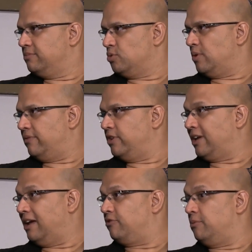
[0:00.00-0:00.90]
to wherever you
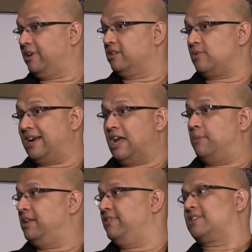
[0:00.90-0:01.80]
came from, because right now
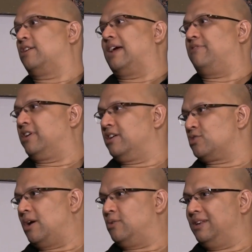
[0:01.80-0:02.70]
I'm living South Africa,
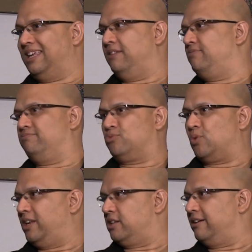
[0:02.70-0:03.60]
so I would leave
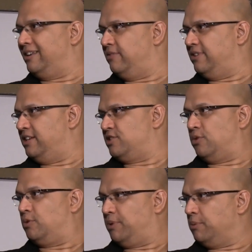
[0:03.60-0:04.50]
20, 30 DVDs here
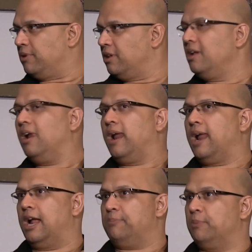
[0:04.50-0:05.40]
with people,
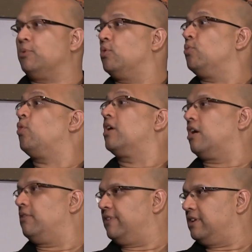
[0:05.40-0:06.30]
and people would work
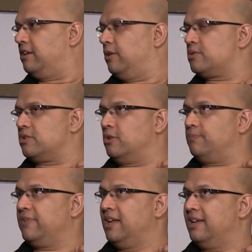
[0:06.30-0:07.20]
off it, So
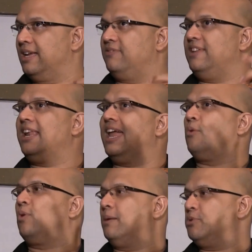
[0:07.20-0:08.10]
if they
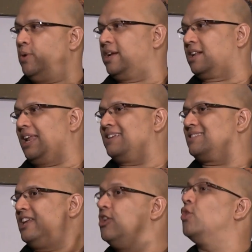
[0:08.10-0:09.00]
like what I'm doing in class,
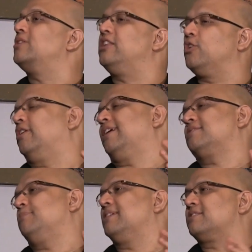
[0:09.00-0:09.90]
they know that they're going to get
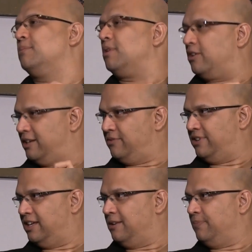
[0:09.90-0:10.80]
something similar on
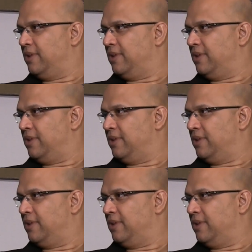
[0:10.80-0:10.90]
DVD.